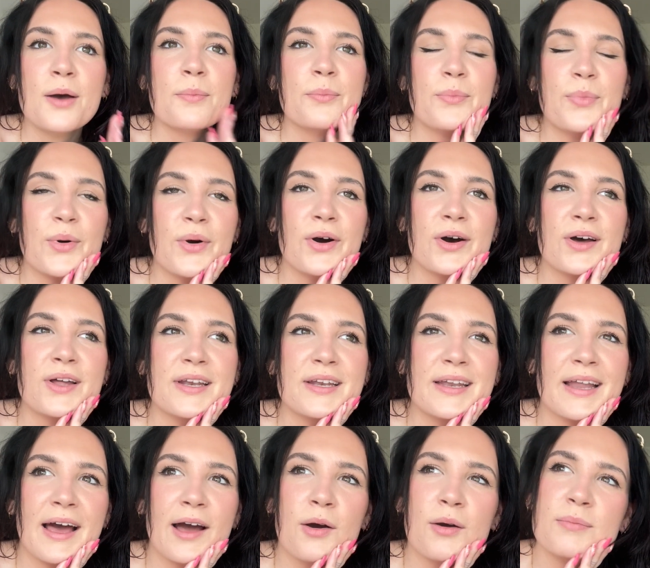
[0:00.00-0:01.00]
But
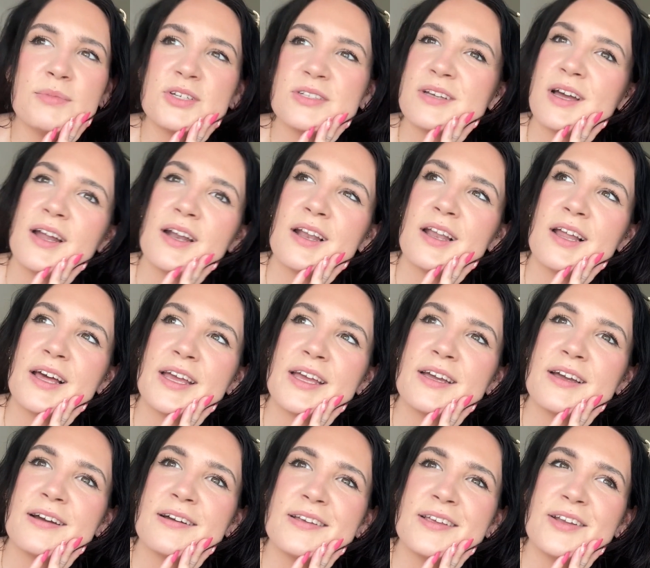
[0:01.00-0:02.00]
now I'm just kind of
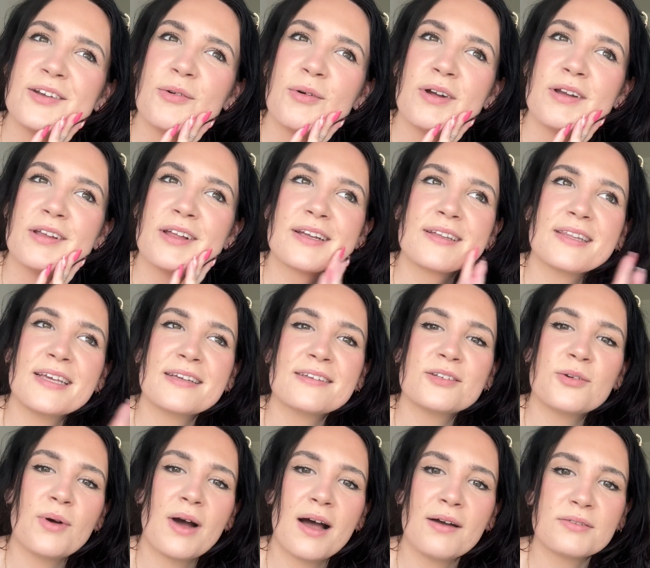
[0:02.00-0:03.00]
like, you know what, like things
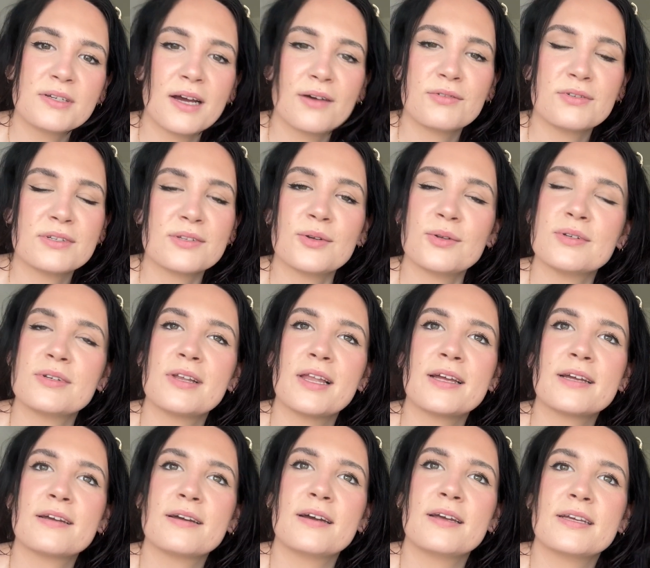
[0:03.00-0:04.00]
don't have to have a result.
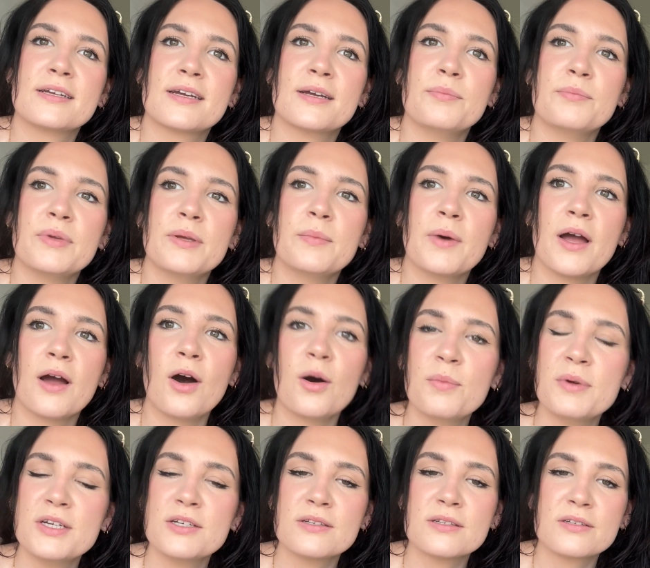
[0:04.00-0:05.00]
Like it can be my
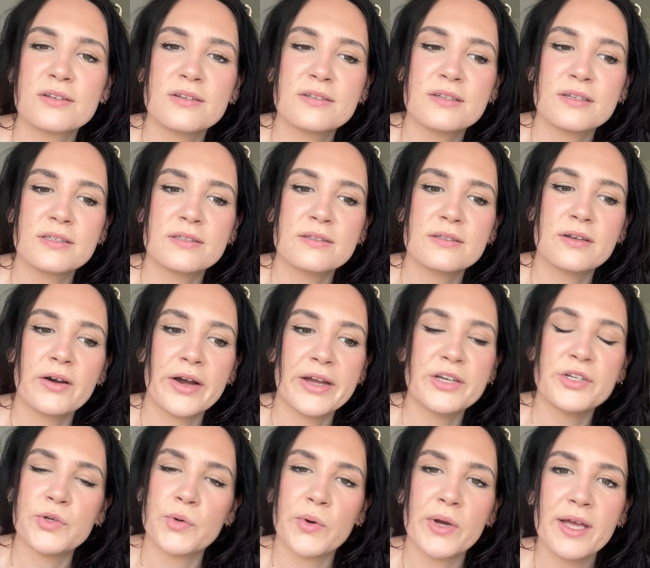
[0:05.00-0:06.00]
hobby just because I
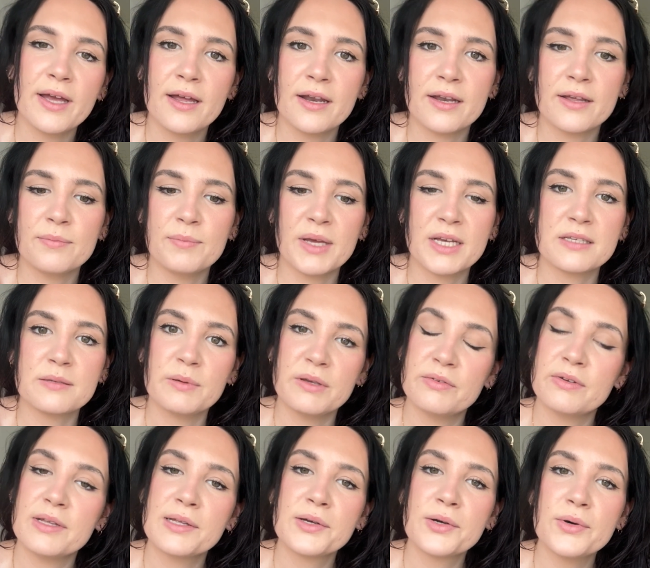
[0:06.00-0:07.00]
enjoy it and it makes me
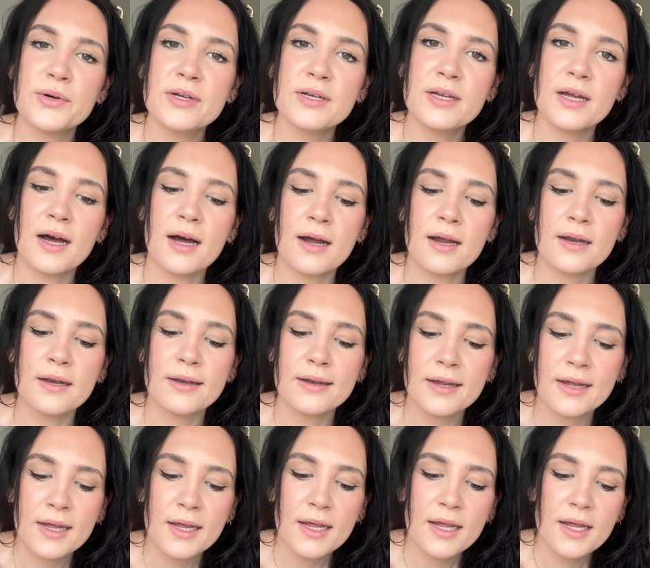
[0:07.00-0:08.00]
feel good. And
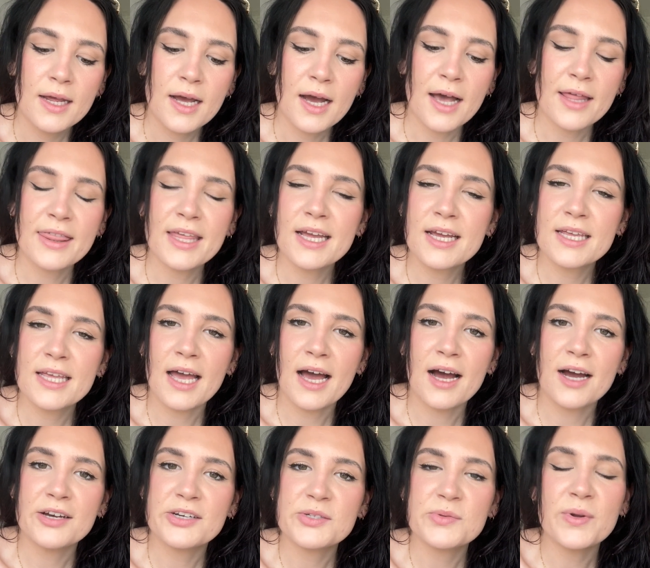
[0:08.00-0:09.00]
I think, yeah,
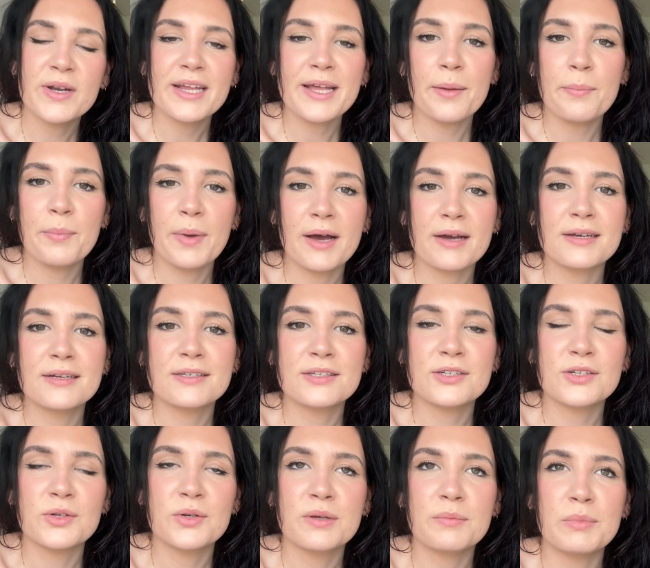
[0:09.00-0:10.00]
I just want to get back into
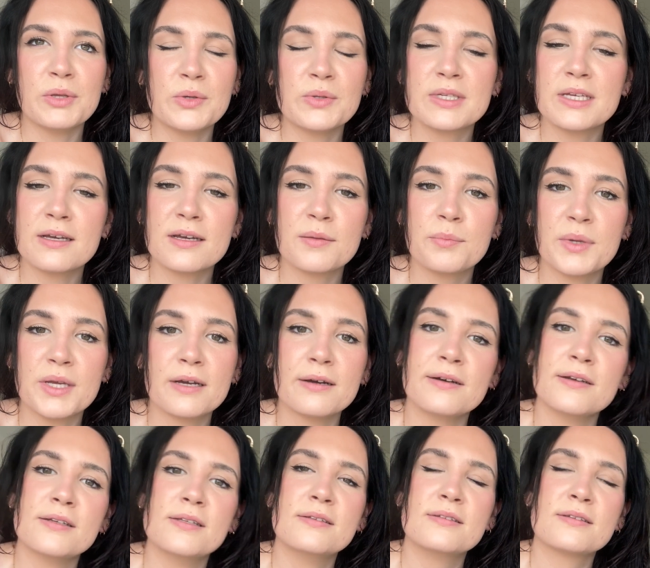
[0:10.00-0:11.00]
doing music
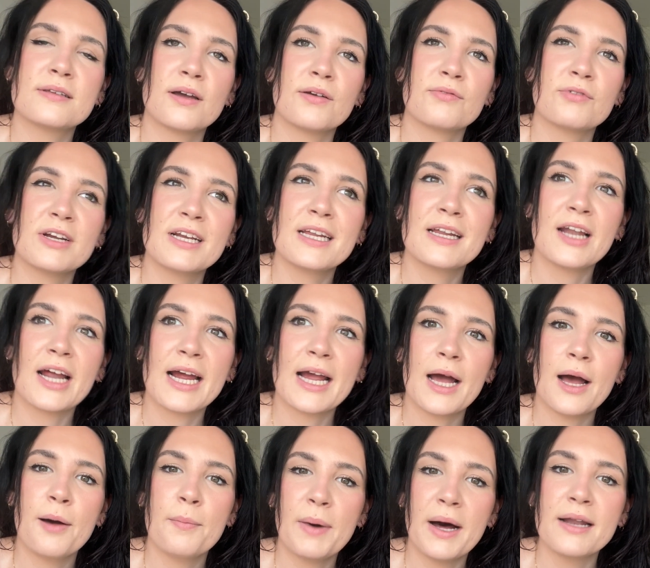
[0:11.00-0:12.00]
because I've really like
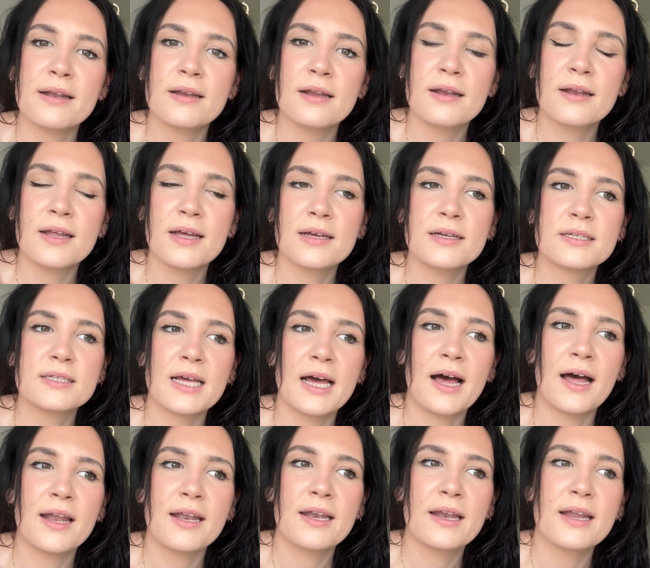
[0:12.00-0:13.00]
abandoned it,
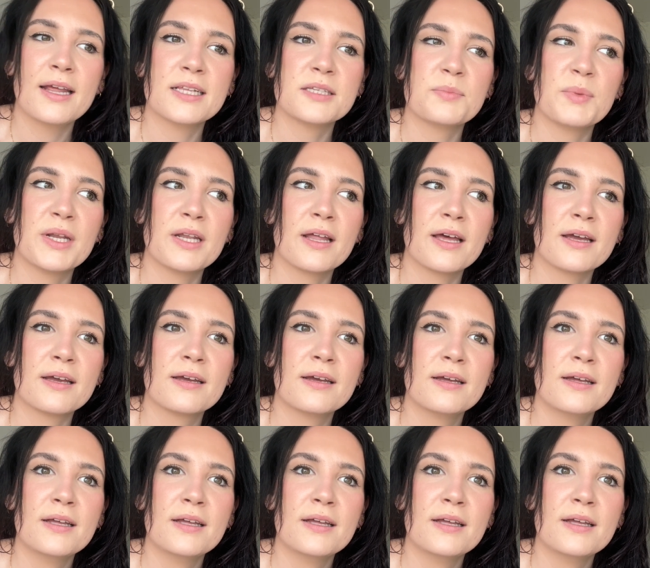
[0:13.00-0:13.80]
and it's been like